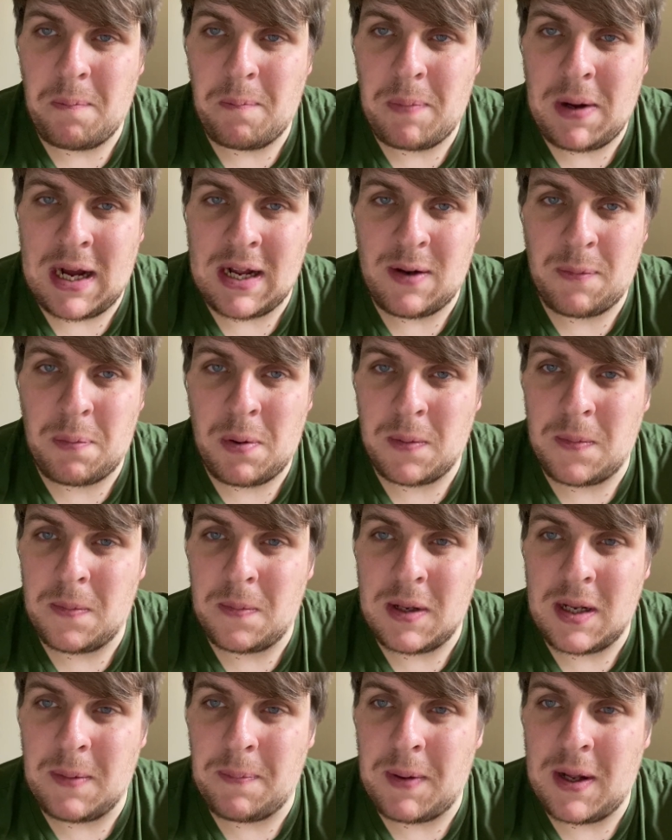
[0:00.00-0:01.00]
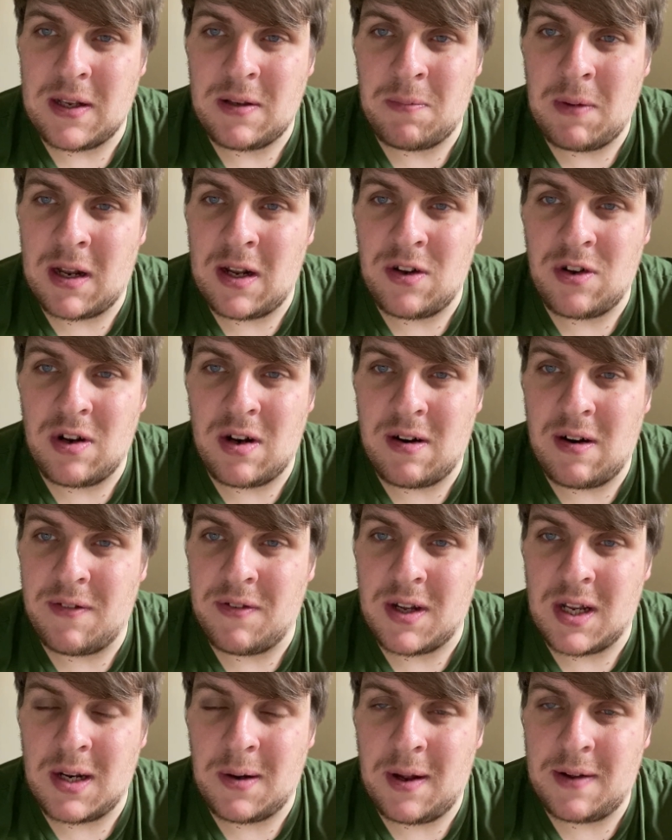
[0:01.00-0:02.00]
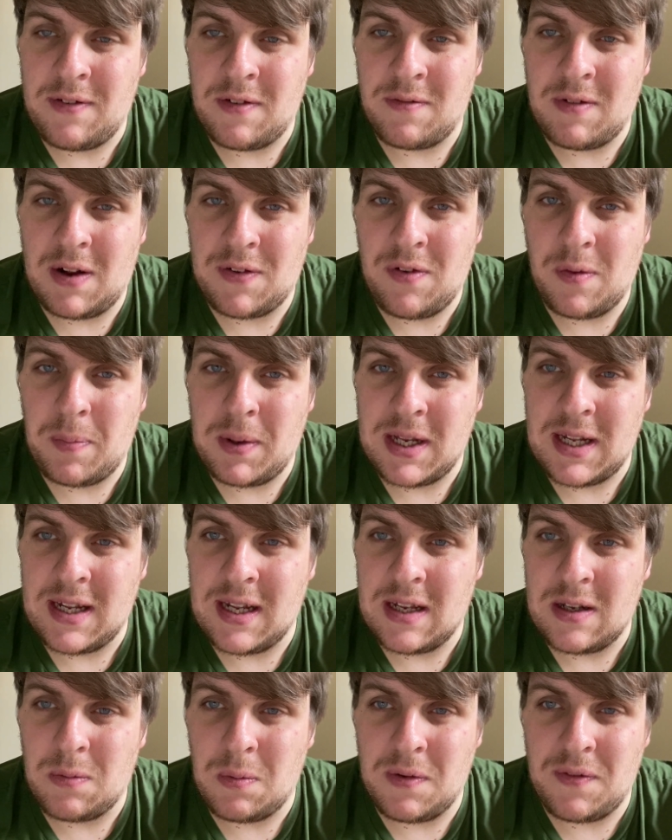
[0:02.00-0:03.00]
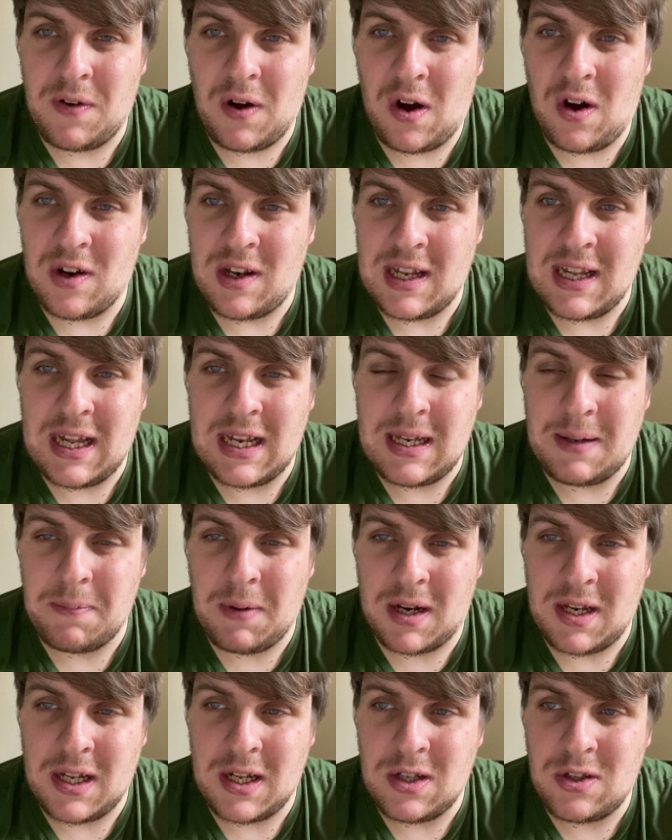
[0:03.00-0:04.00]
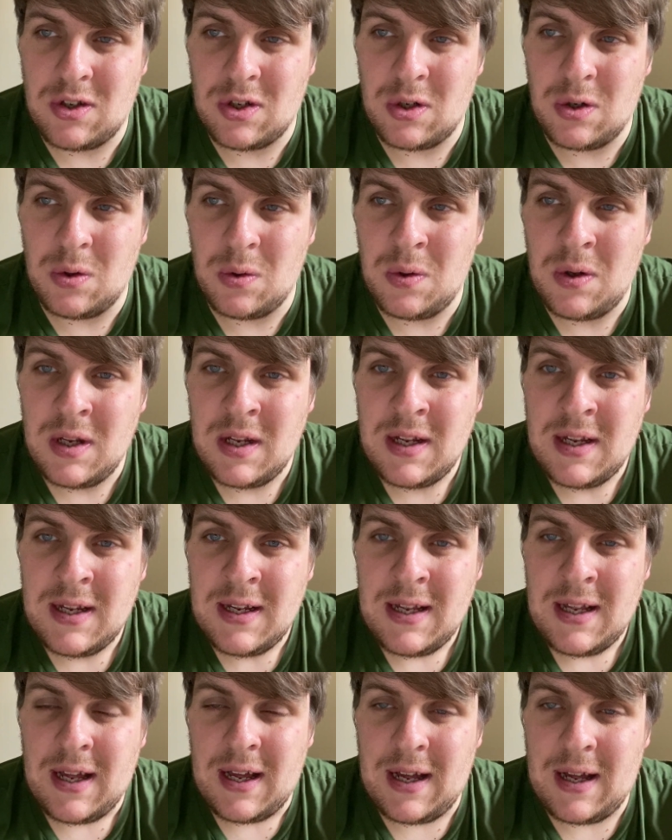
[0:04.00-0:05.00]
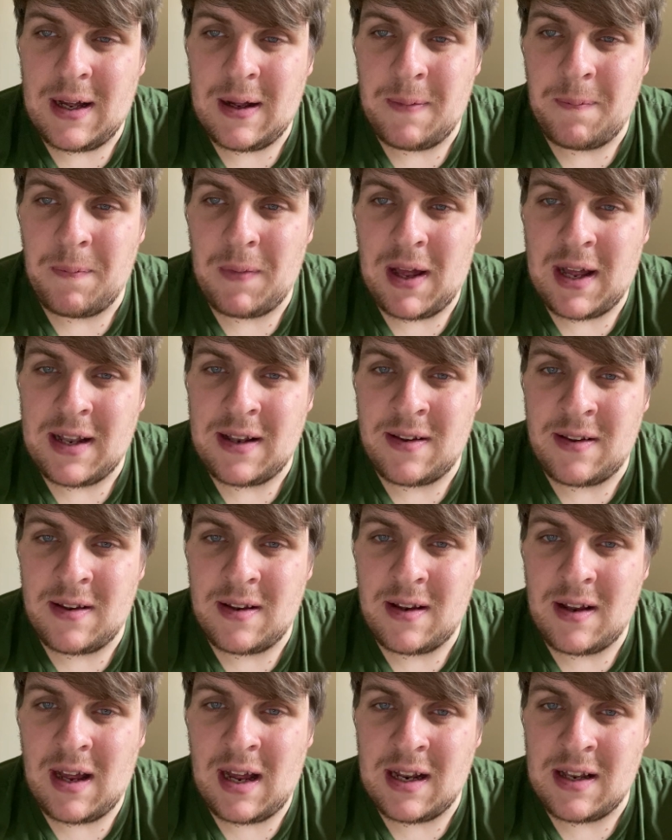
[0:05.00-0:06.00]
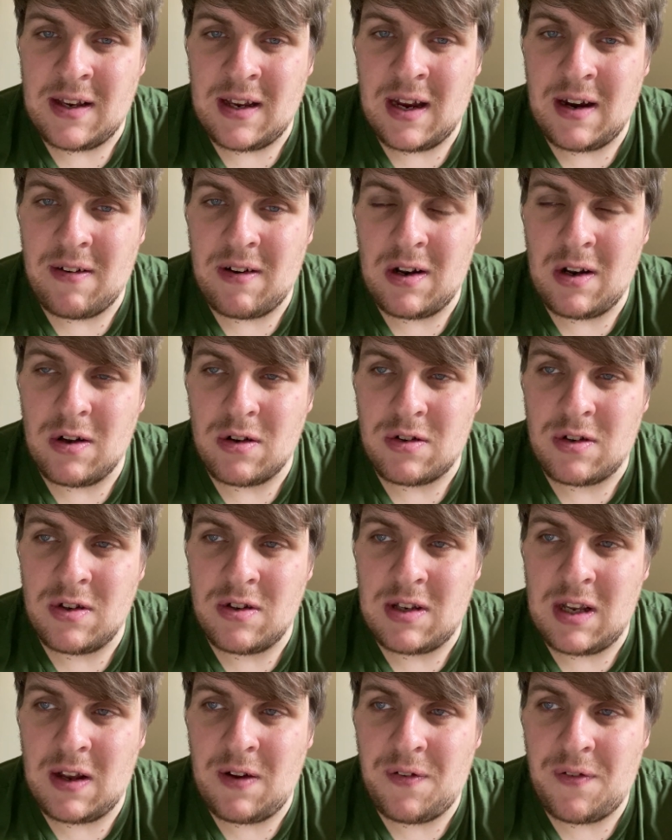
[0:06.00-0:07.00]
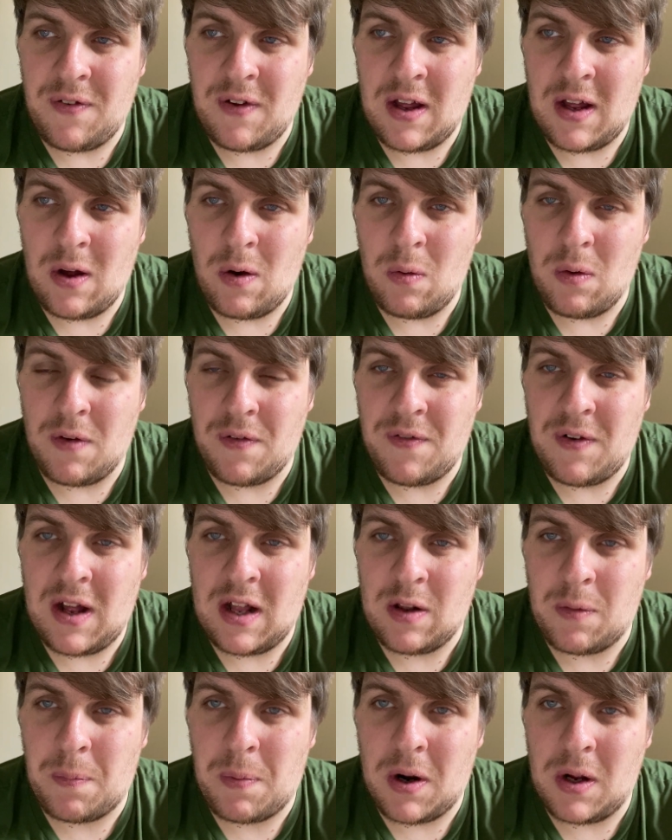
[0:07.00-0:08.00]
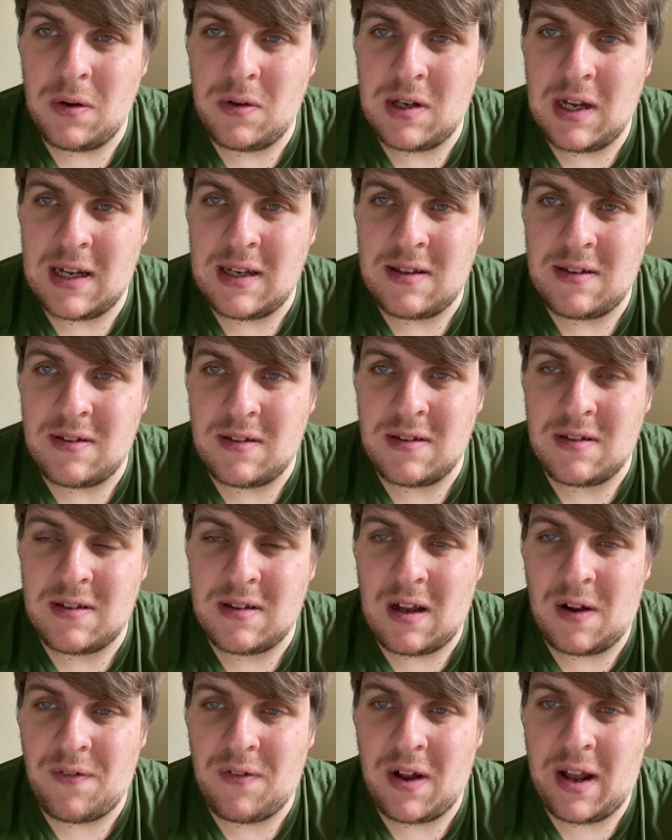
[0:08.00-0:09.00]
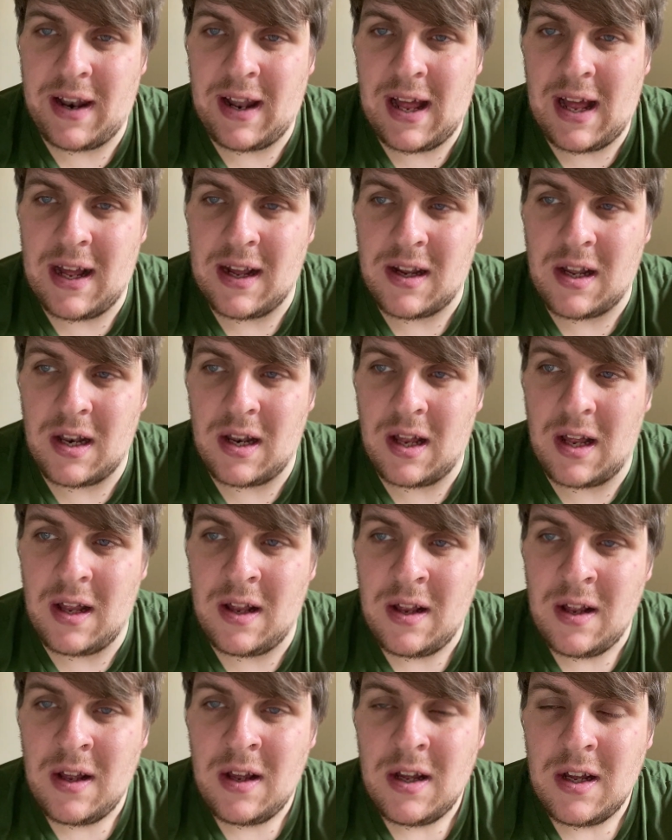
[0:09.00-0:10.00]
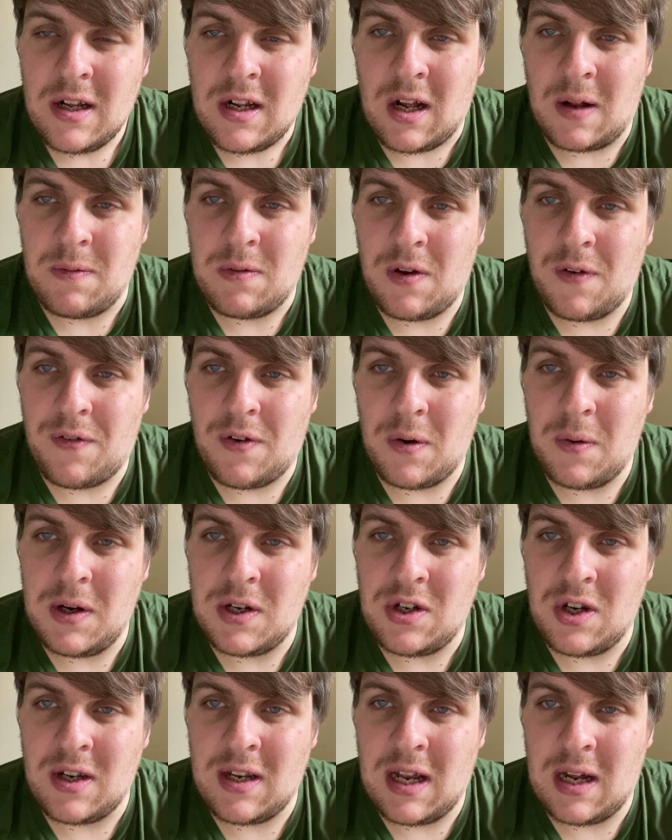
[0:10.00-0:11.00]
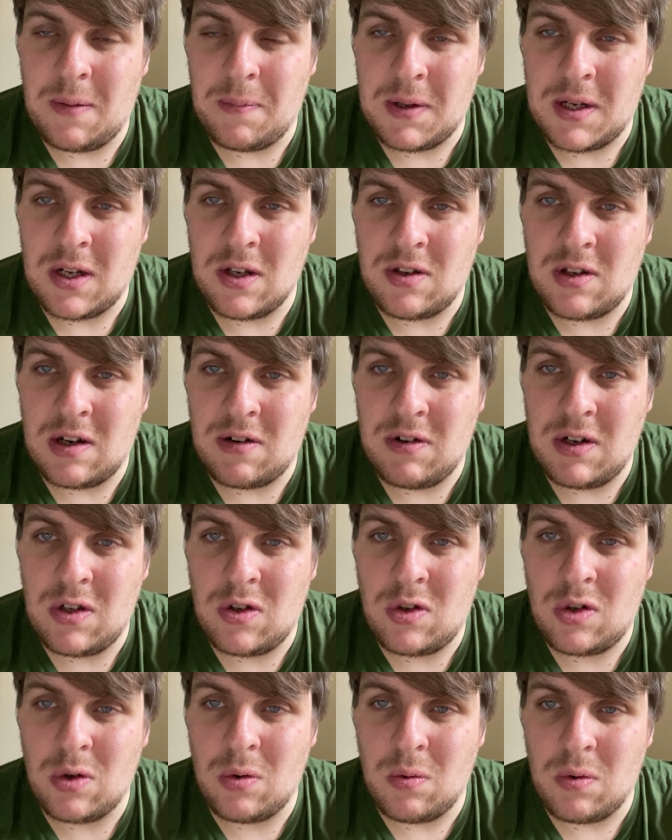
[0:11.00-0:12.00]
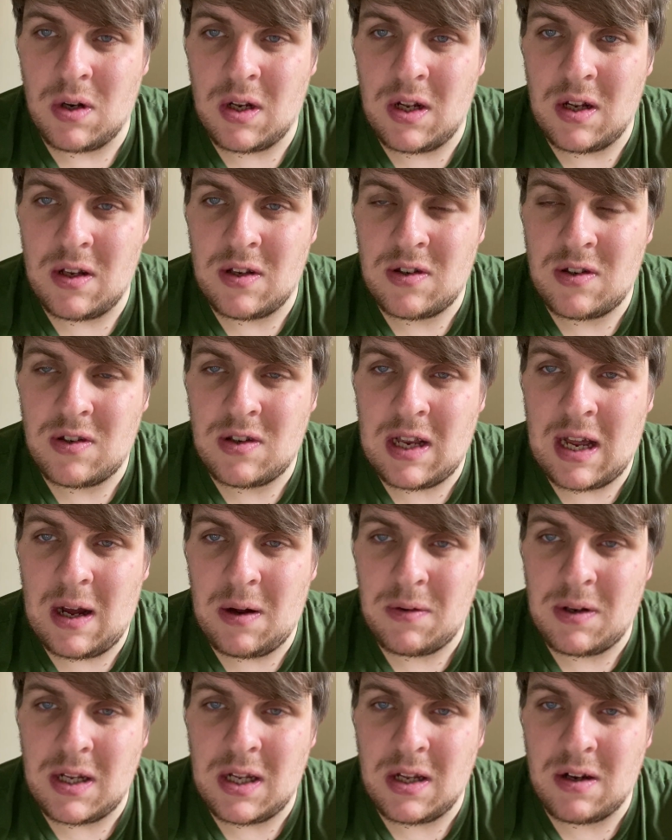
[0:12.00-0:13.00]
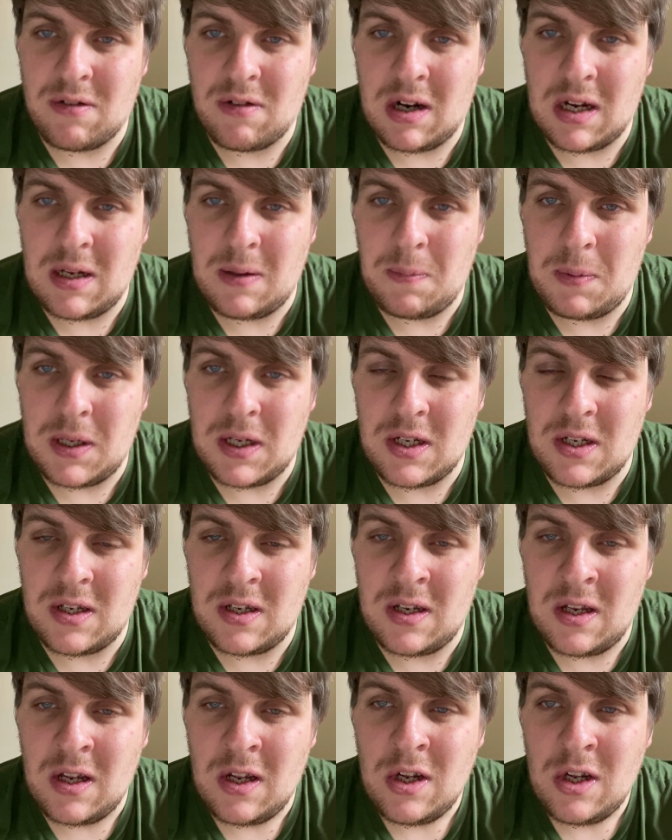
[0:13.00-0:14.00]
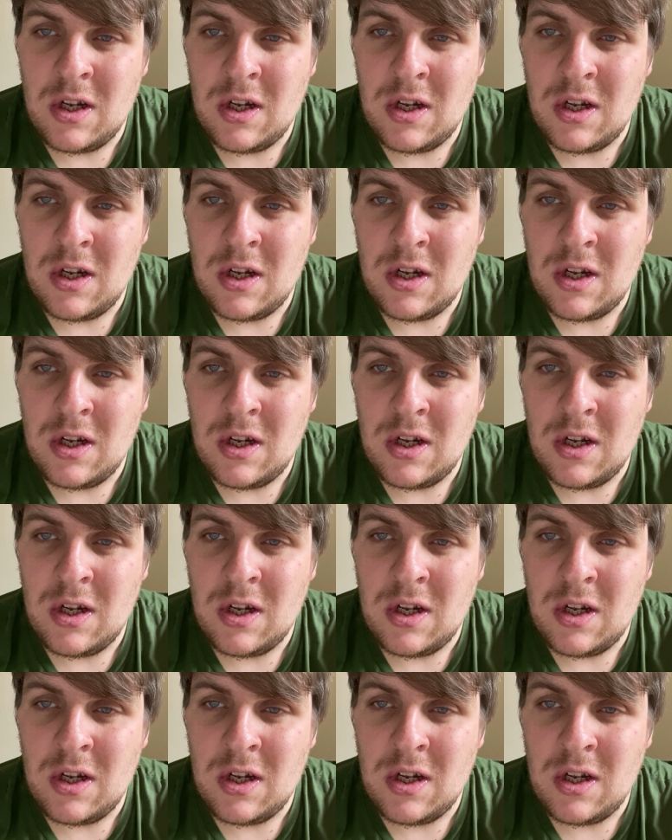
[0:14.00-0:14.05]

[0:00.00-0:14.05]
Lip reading: backed probably the best manager they're ever going to have in Rafa Benitez with hardly any money at all. It looks as if all the fans' protests and stuff like that are going to come to fruition now, because there is talk that a Saudi Arabian